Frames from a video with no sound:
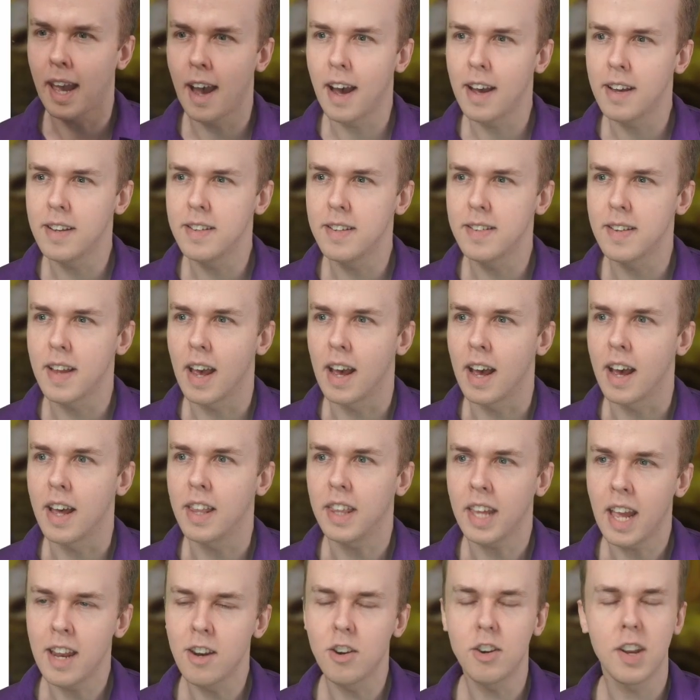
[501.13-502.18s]
because
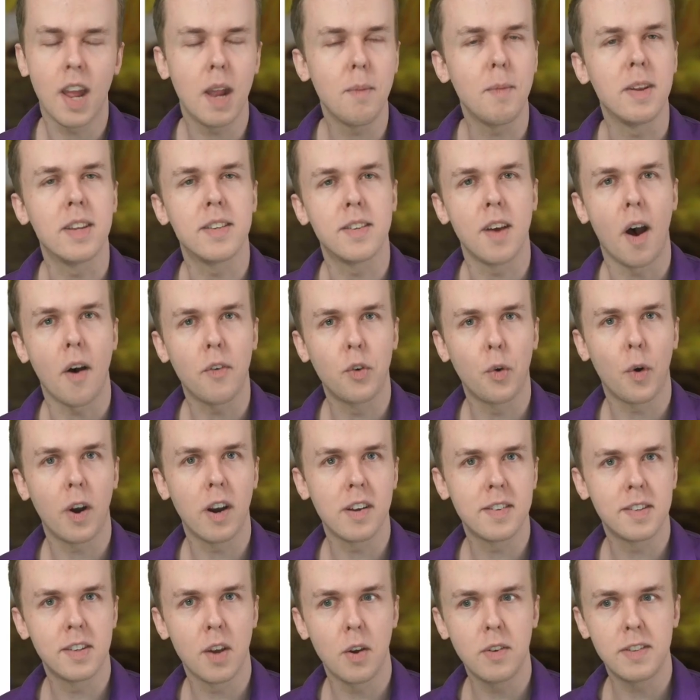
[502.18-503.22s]
the Entertainment
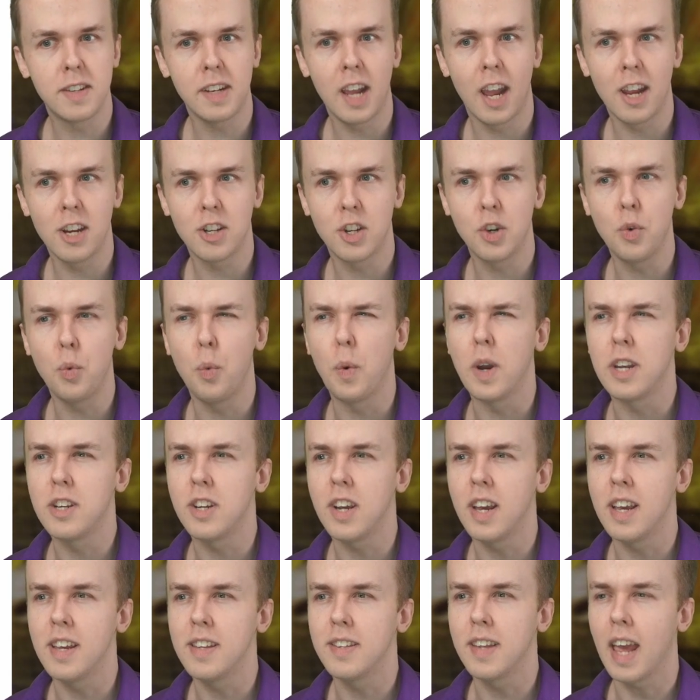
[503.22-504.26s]
Software Association,
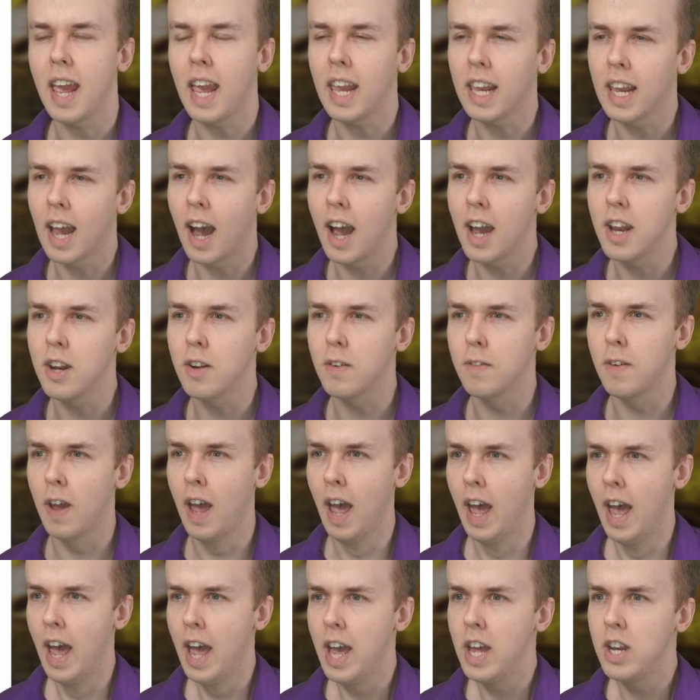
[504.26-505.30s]
which is a kind of
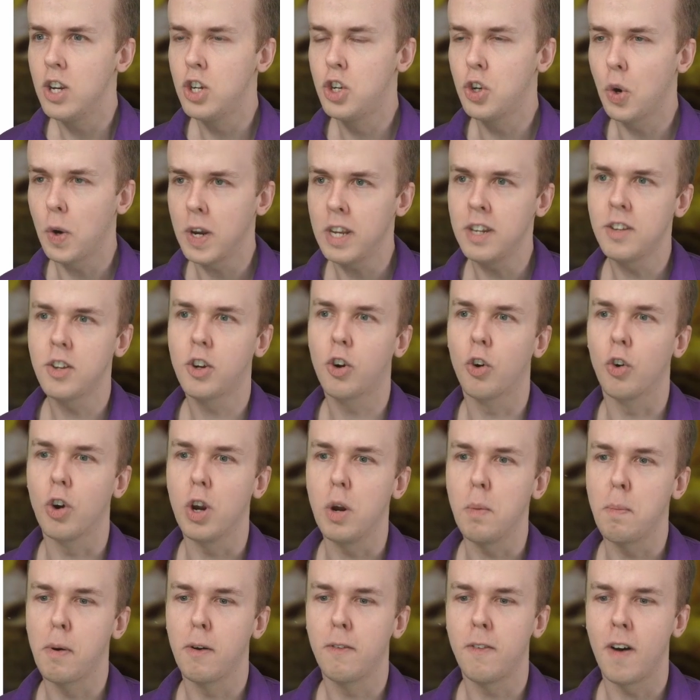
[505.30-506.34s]
joint
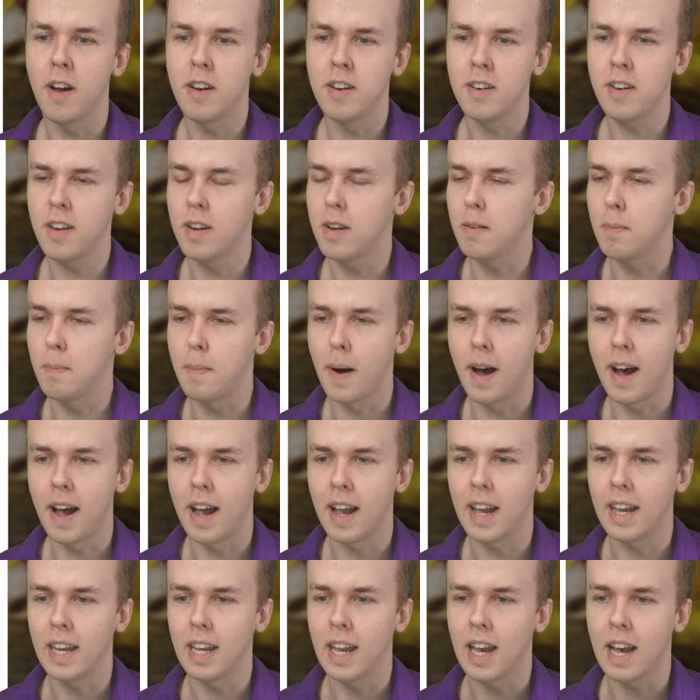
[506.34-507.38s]
group funded
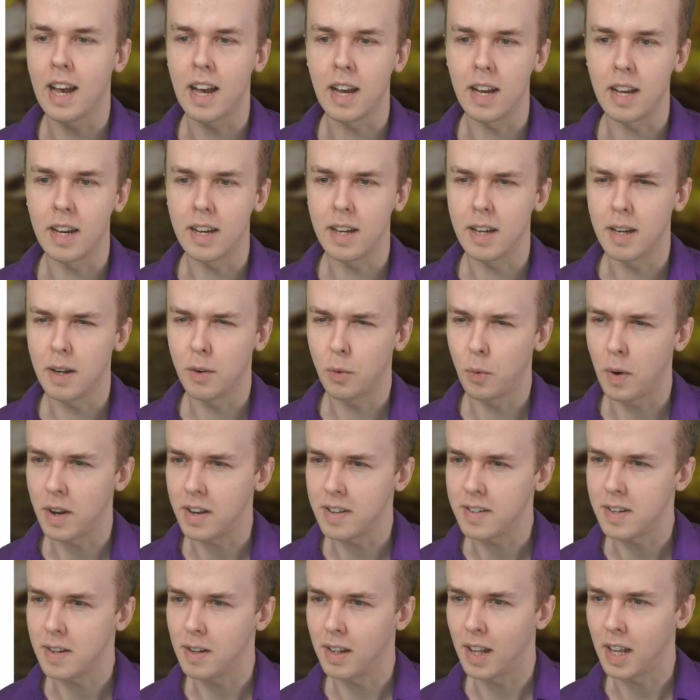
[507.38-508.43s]
by,
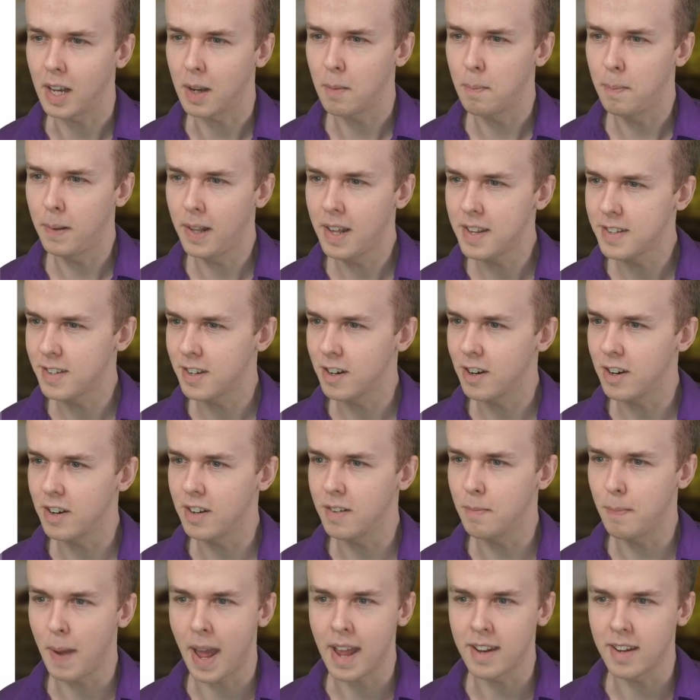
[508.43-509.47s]
what is it, like
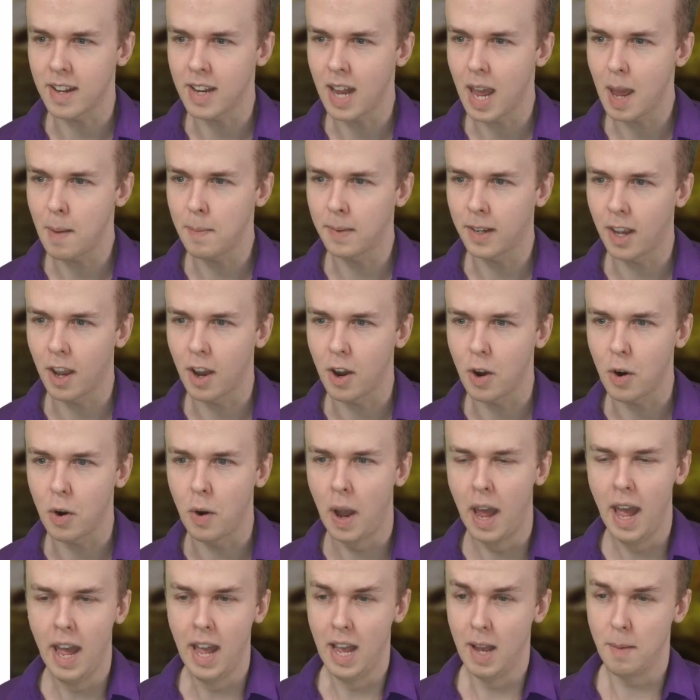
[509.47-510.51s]
Blizzard, Bandai
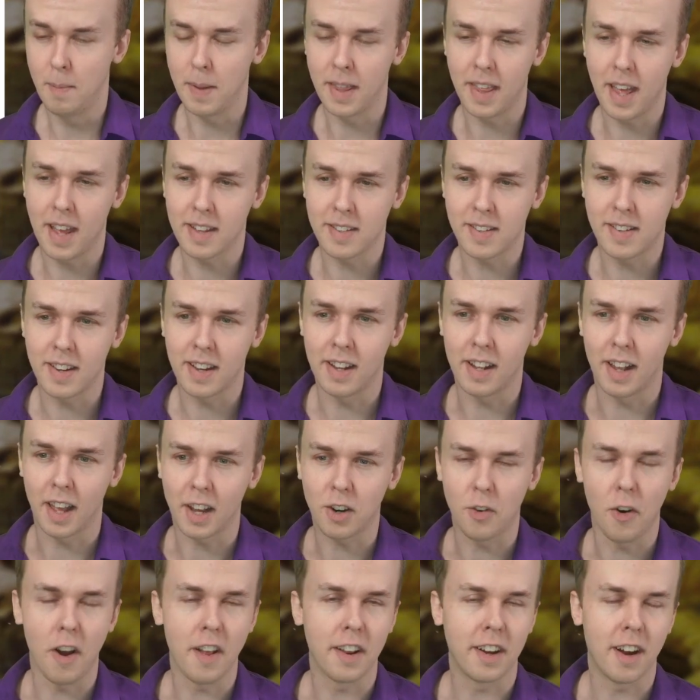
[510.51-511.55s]
Namco, Bethesda,
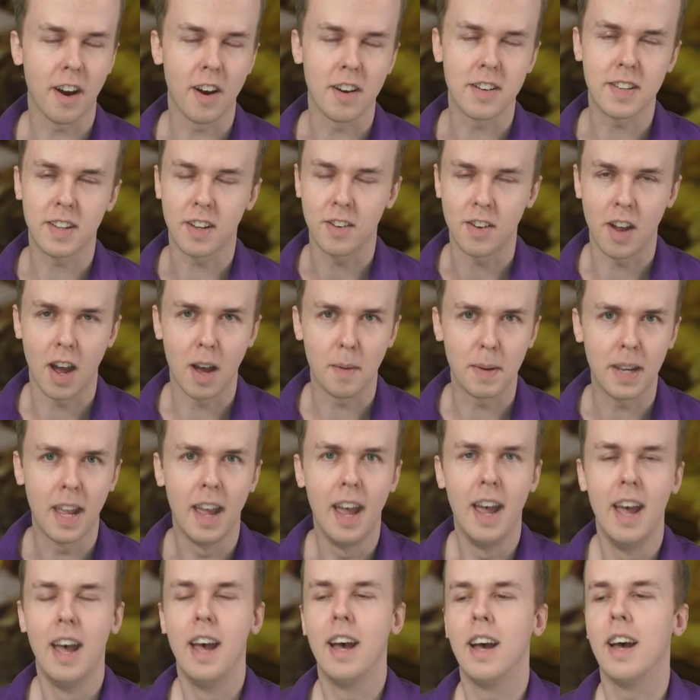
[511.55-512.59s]
Electronic Arts,
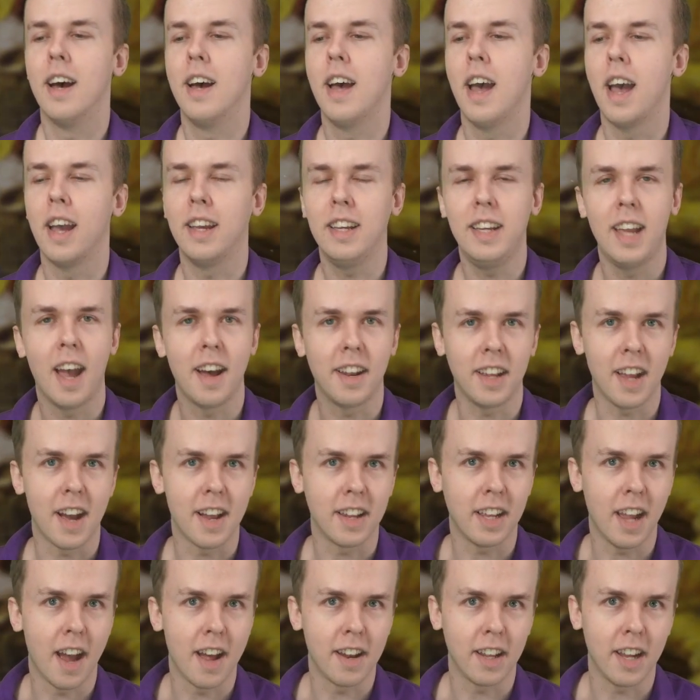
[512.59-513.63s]
Konami, yada
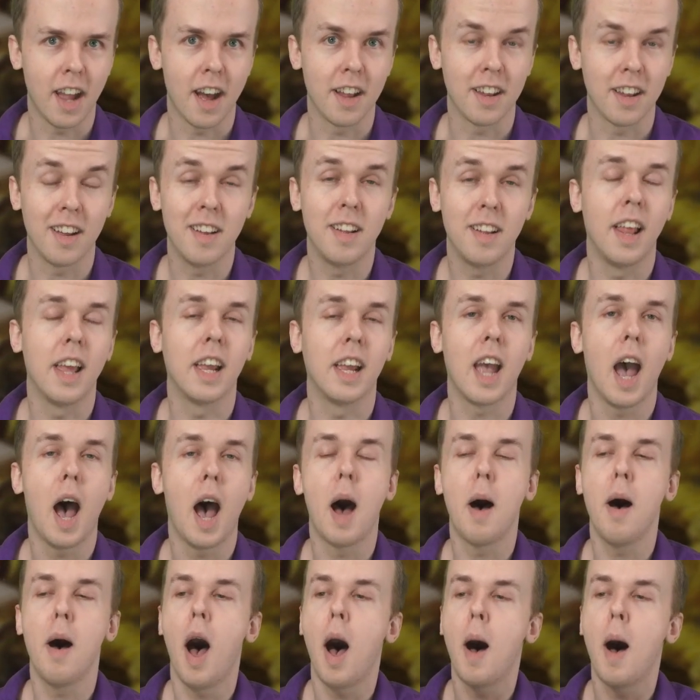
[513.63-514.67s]
yada yada yada. Like,
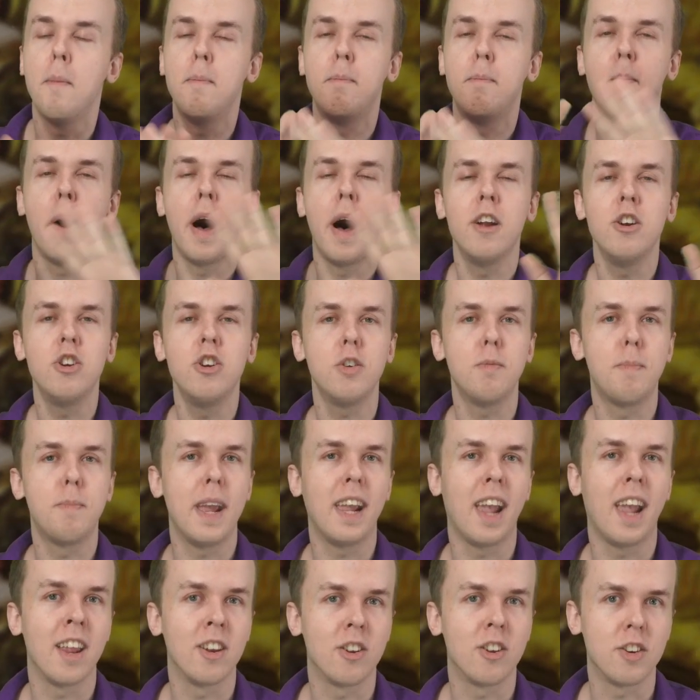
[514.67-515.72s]
a bunch of
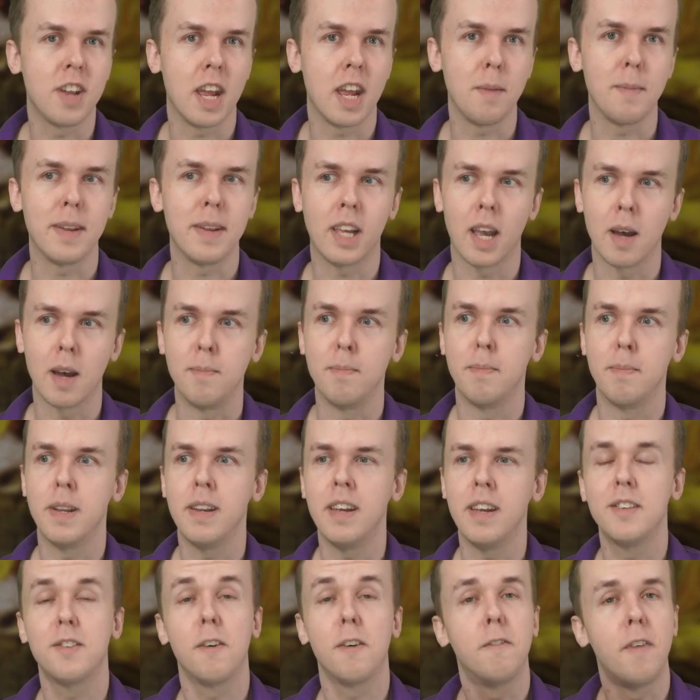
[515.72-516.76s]
big entertainment
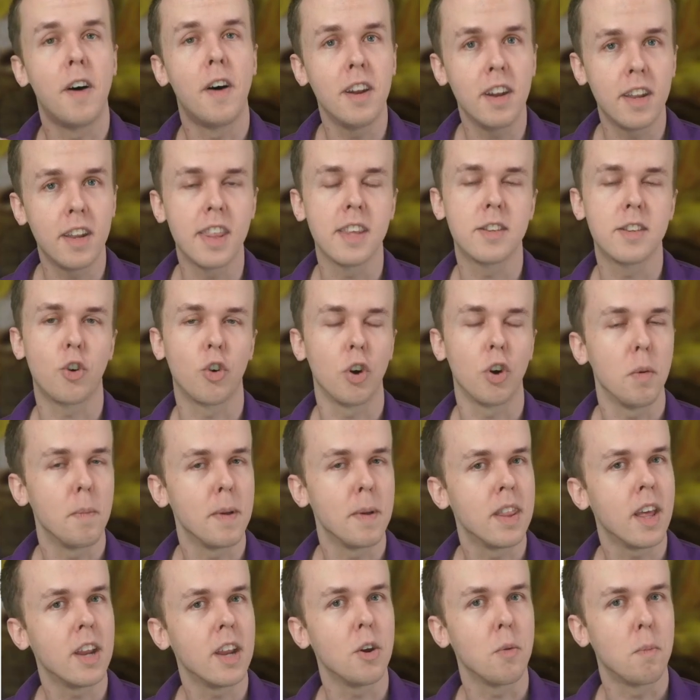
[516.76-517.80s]
companies fund this
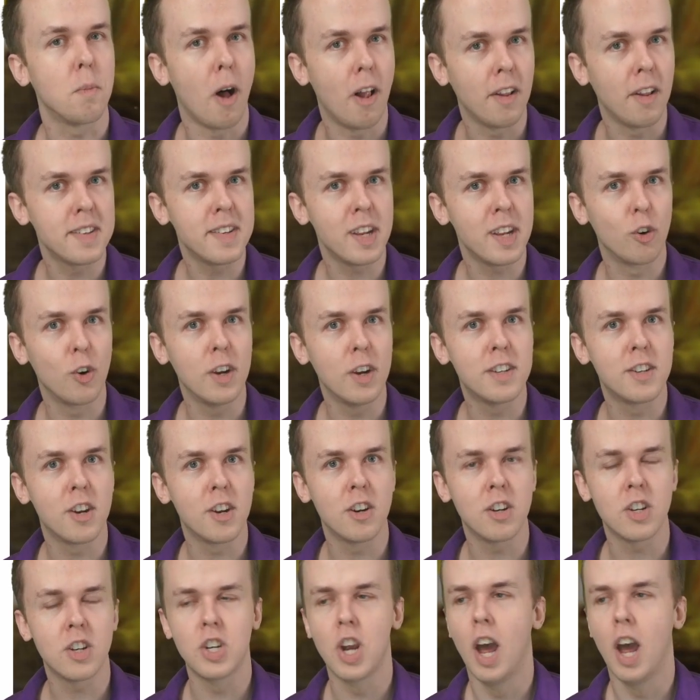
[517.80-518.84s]
group, and they do policy
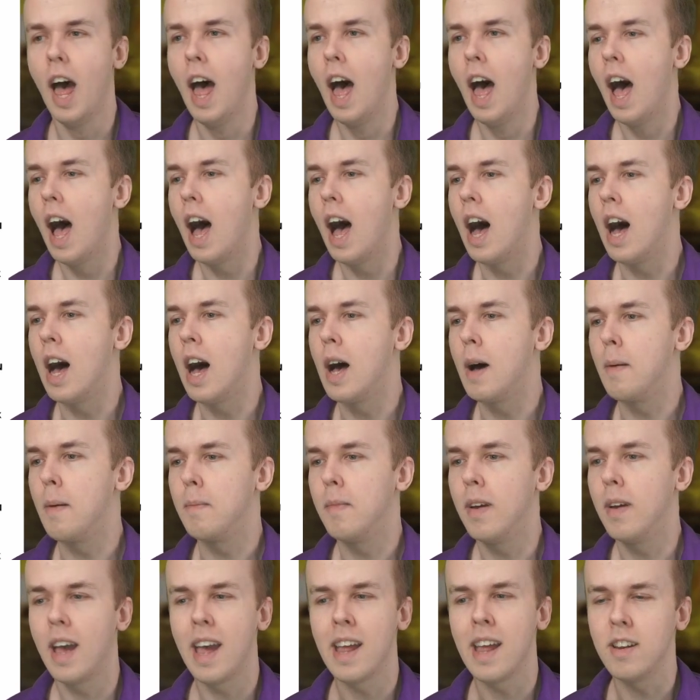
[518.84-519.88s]
research
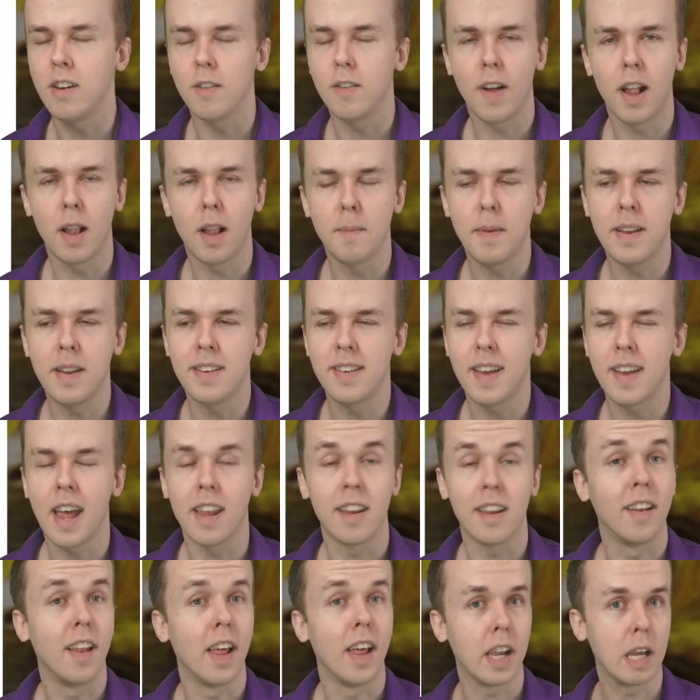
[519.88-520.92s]
and development
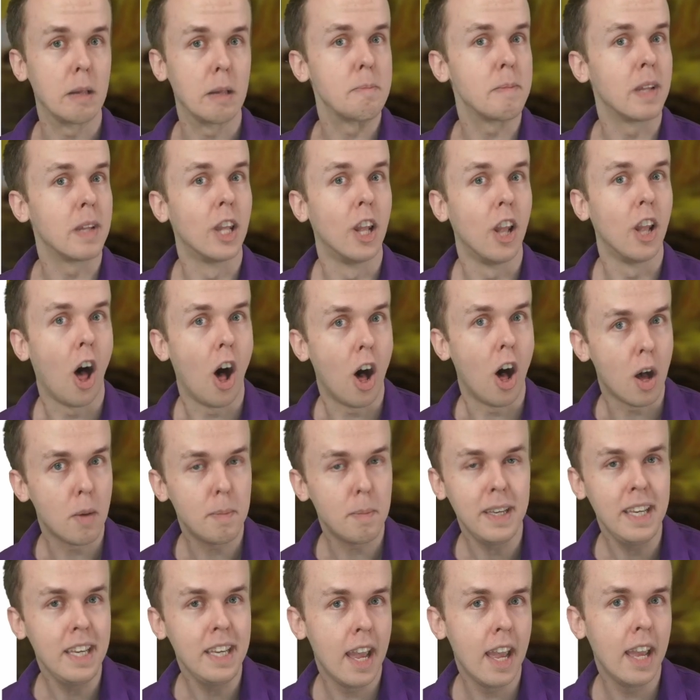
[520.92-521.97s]
and, like,
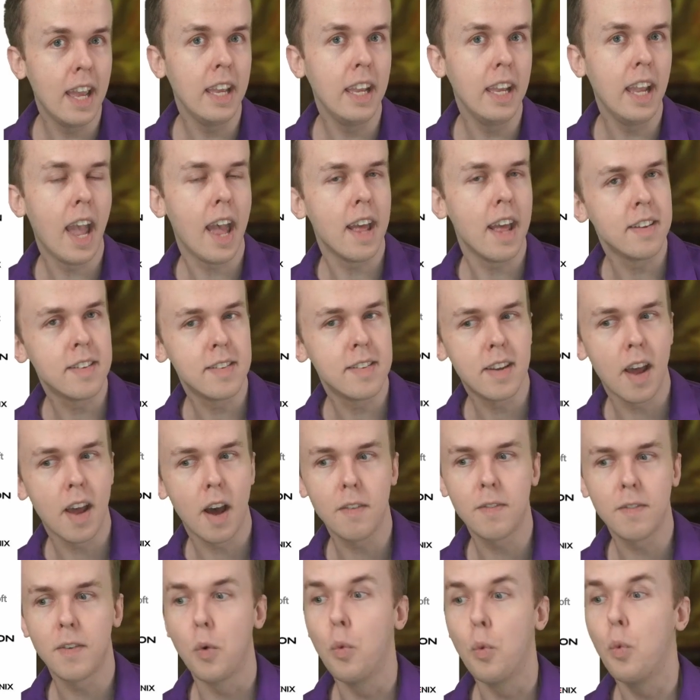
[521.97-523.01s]
lobbying and stuff.